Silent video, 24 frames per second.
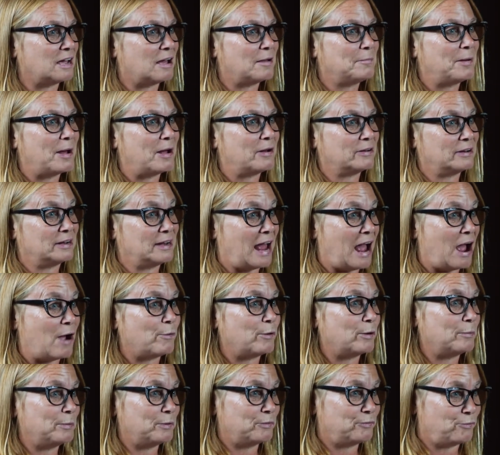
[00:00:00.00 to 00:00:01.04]
about an
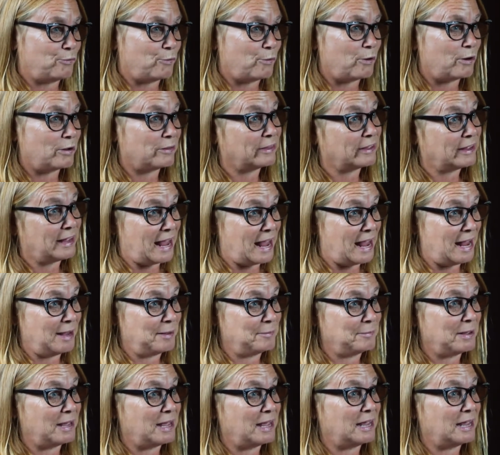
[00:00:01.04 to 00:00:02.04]
hour before the game